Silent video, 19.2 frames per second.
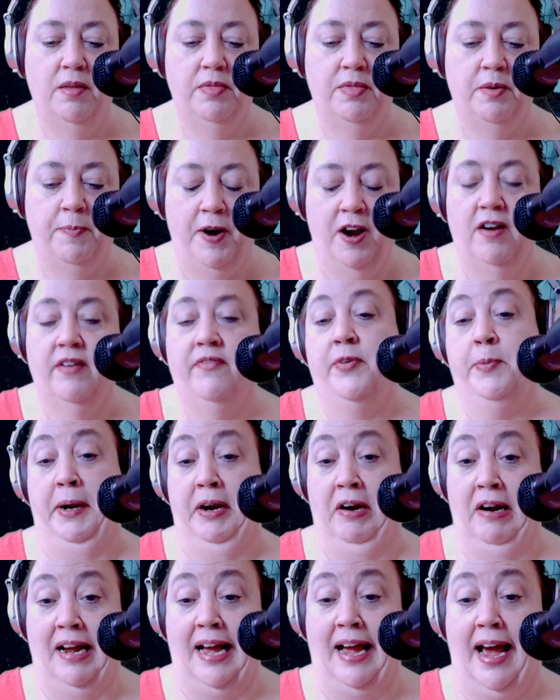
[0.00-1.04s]
the part of
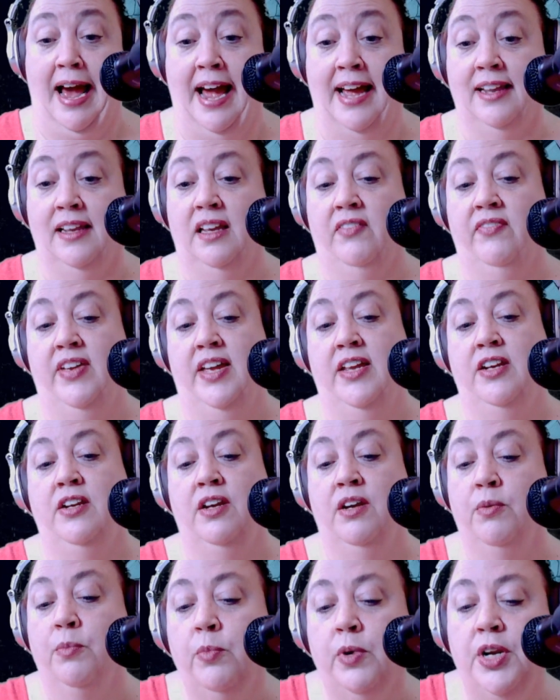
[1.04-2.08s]
America I live in,
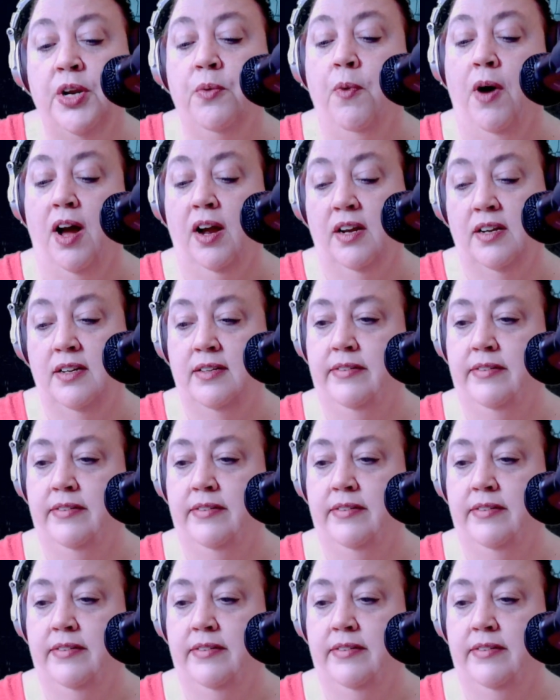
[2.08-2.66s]
it, when you walk